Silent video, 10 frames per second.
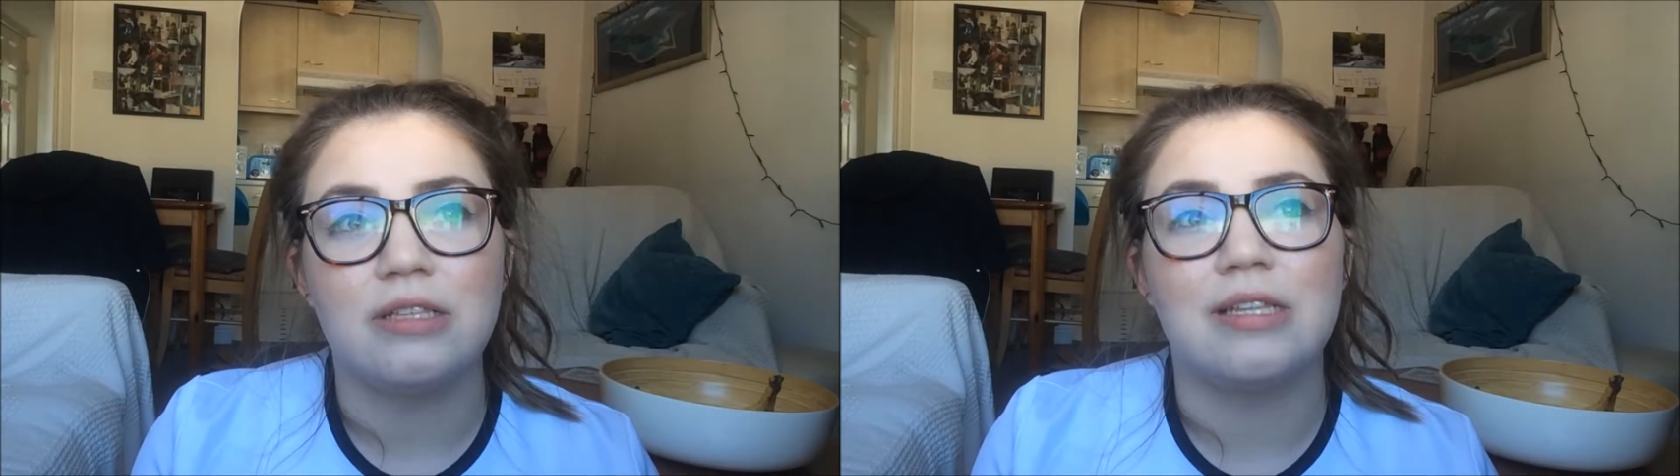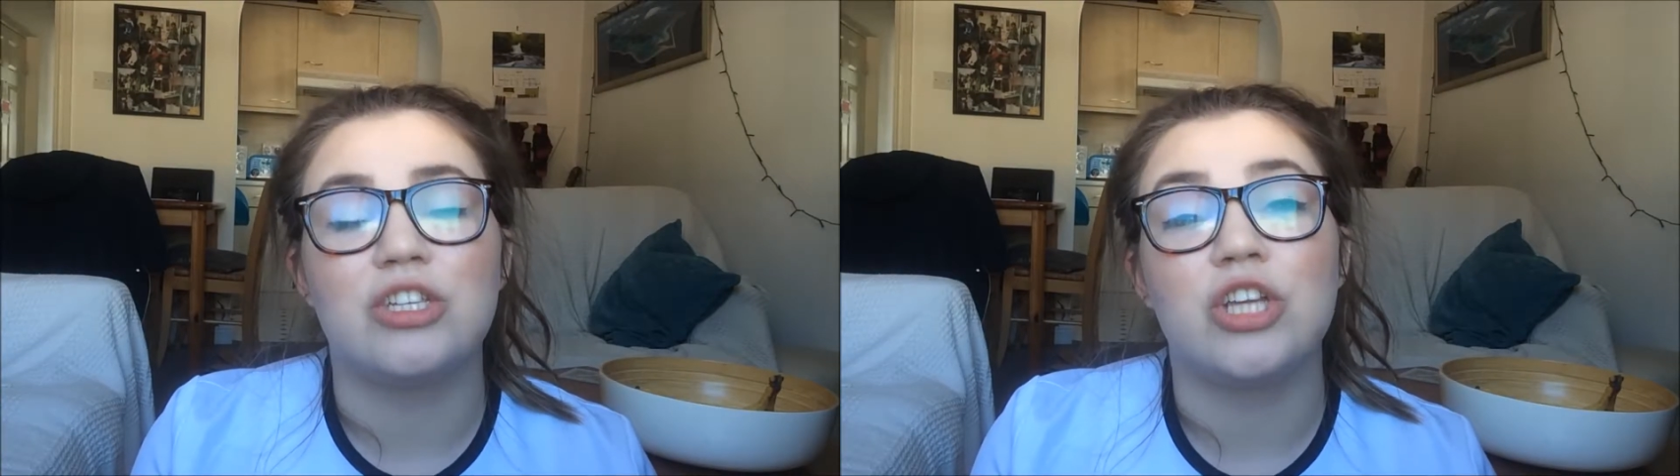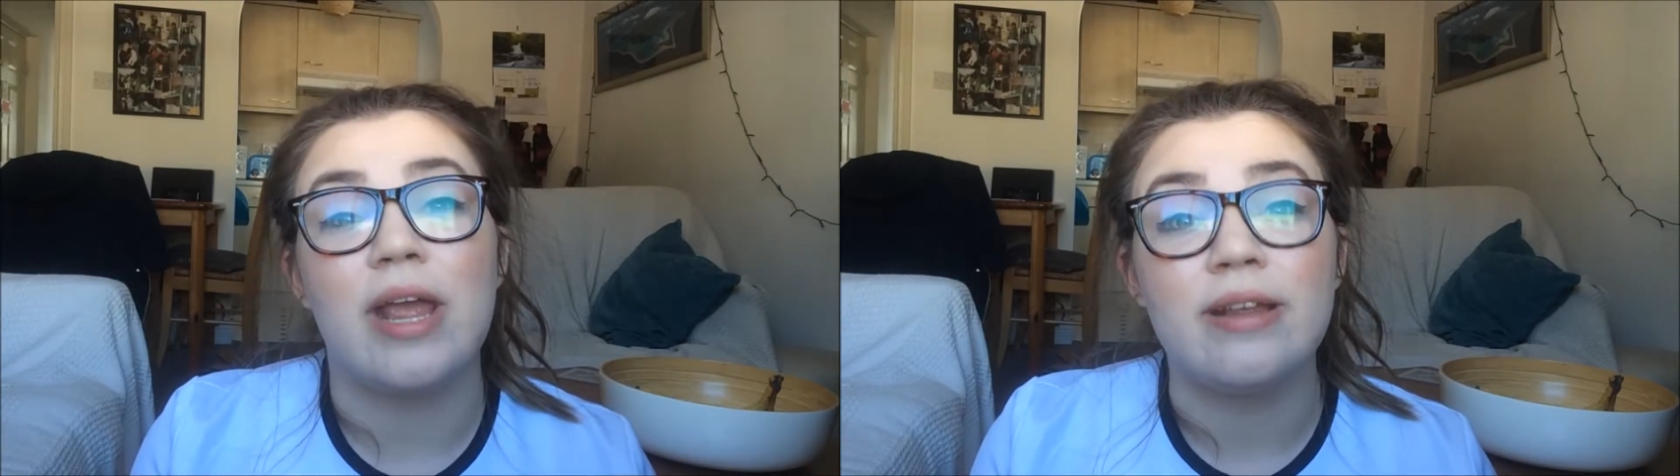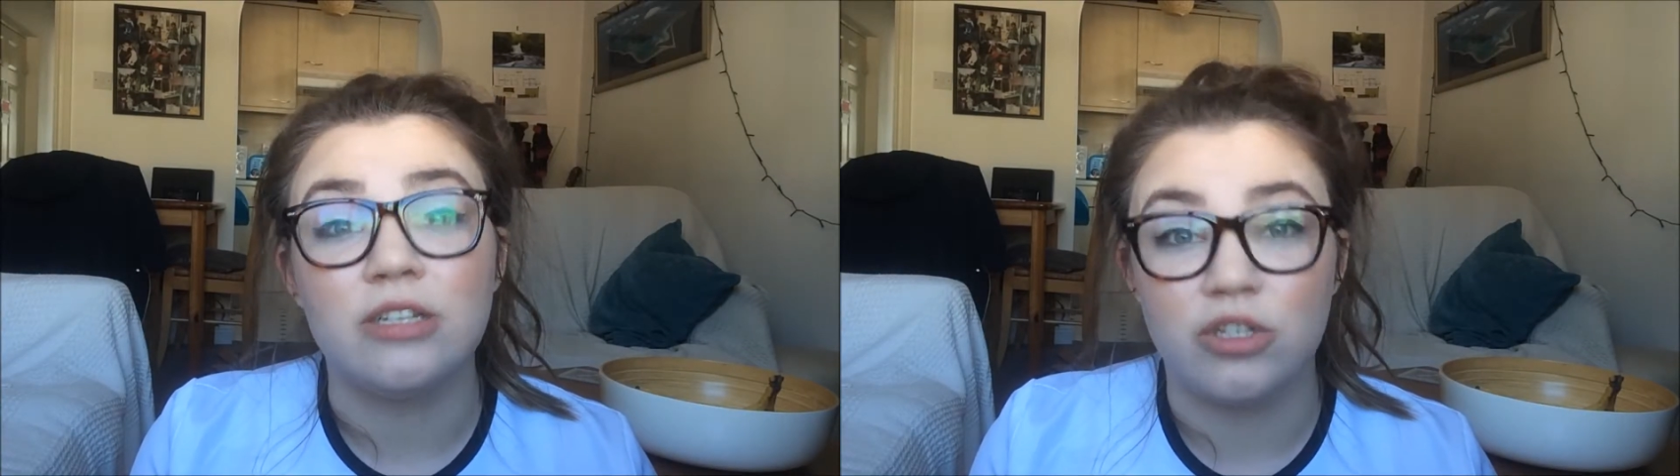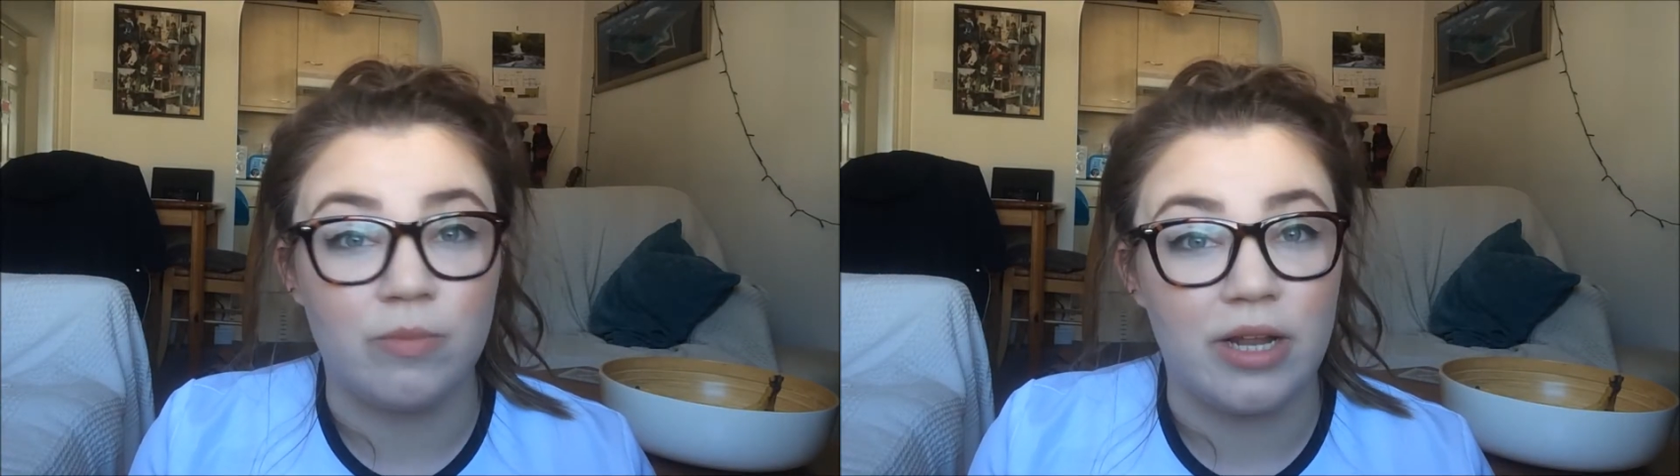to
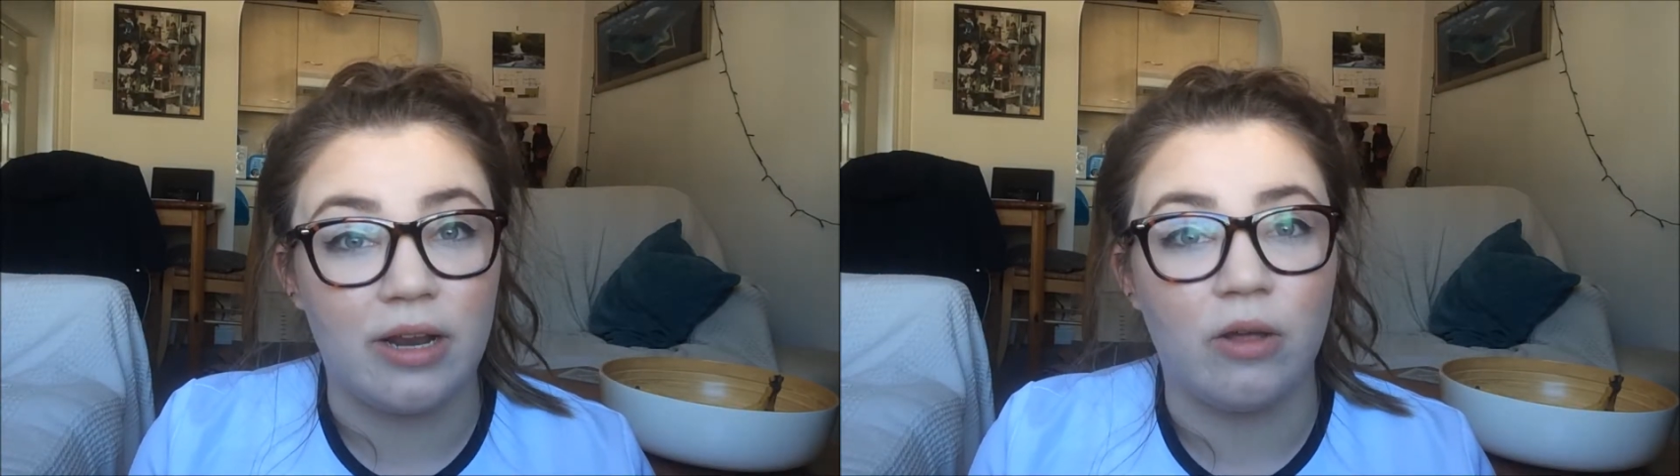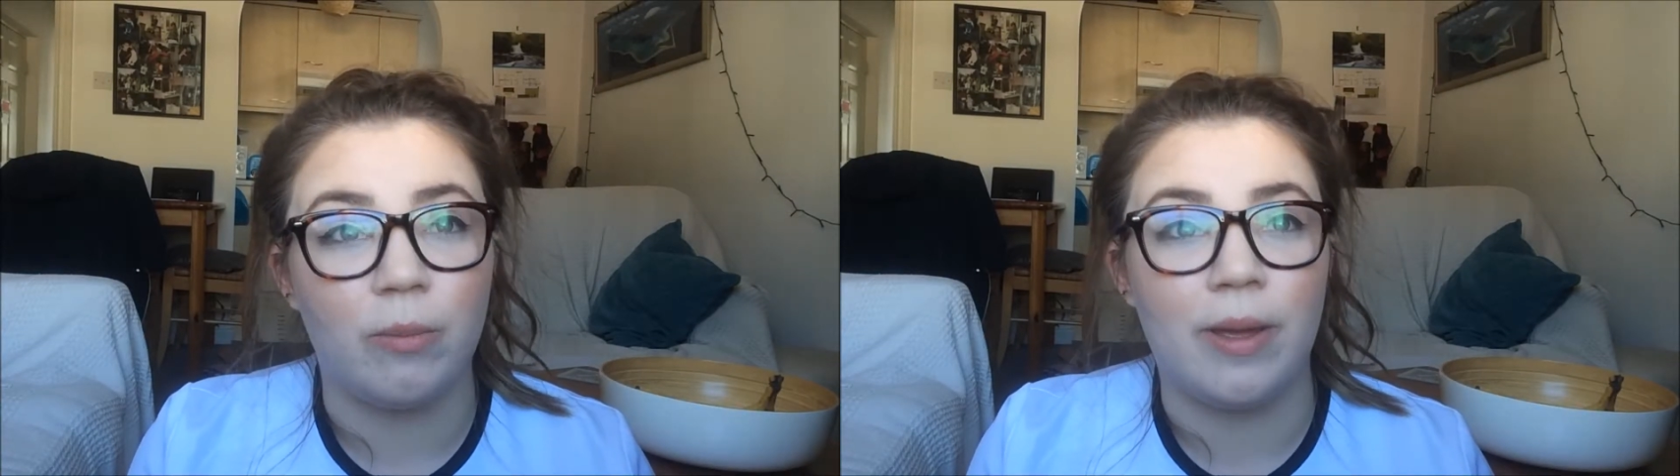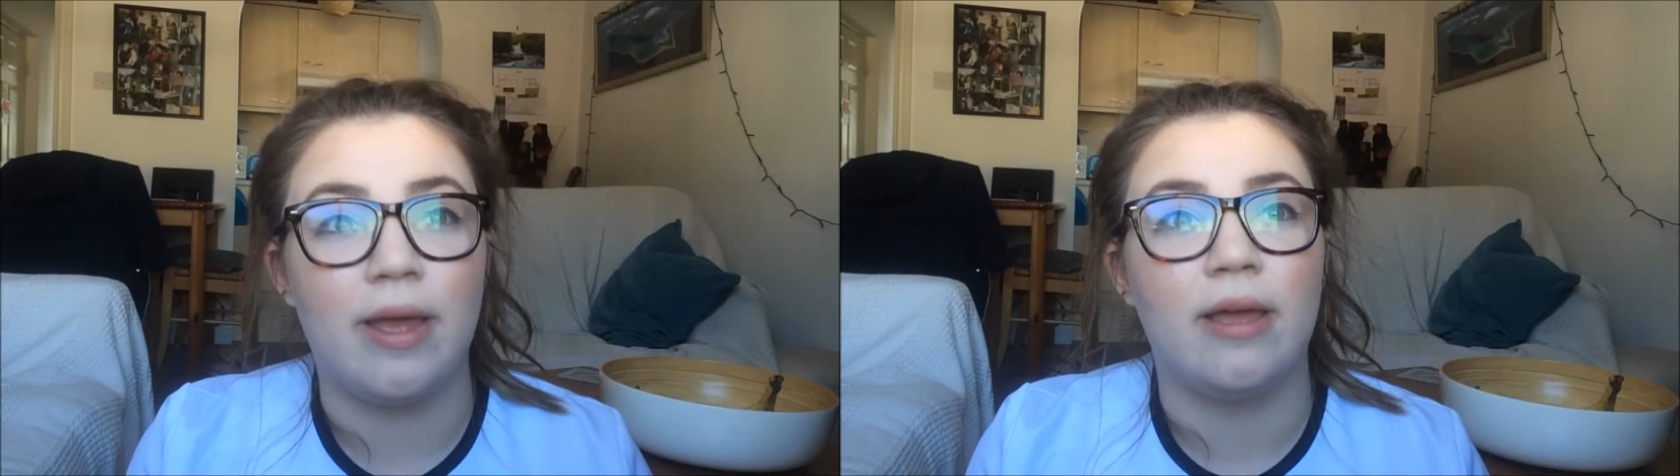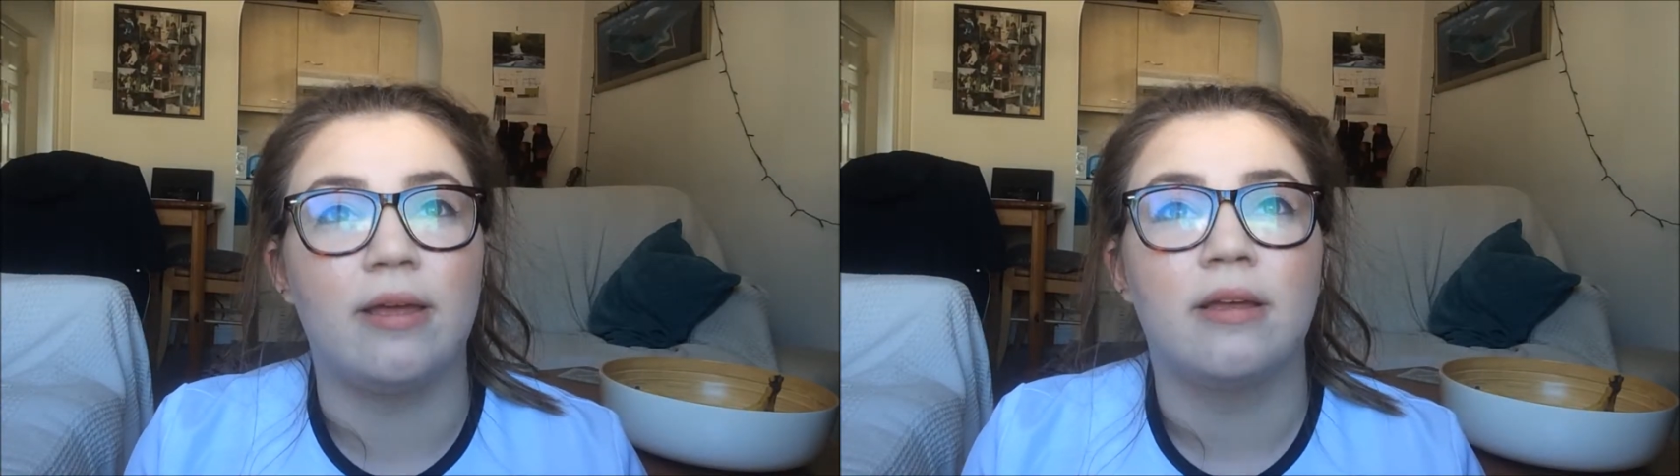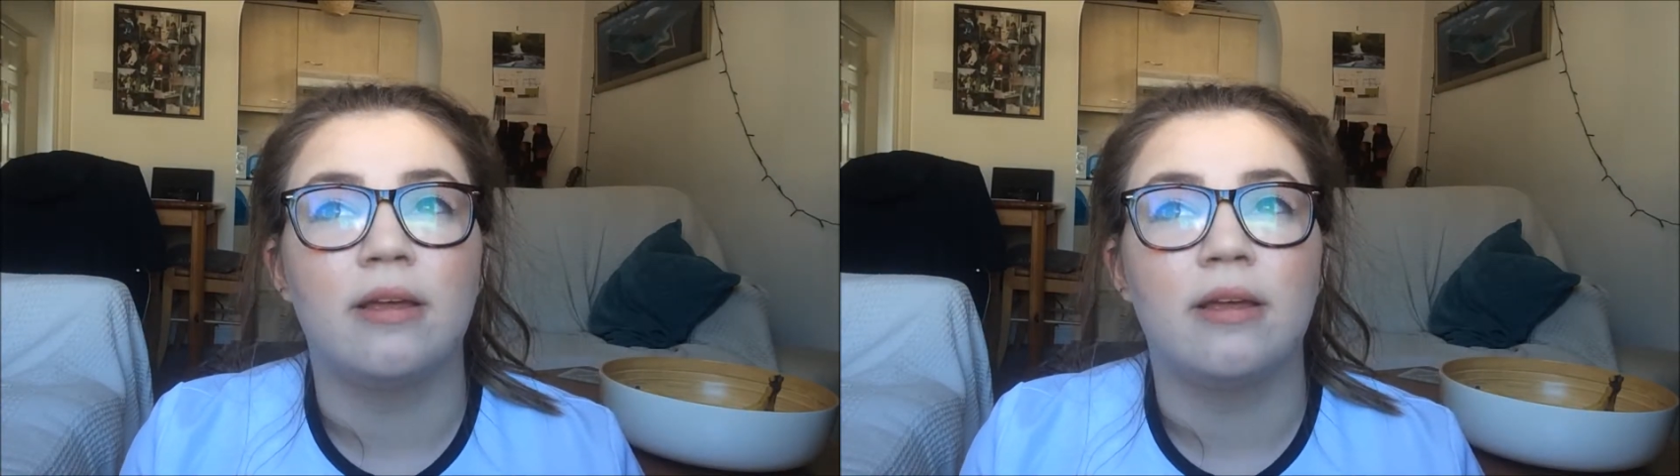change me a little bit.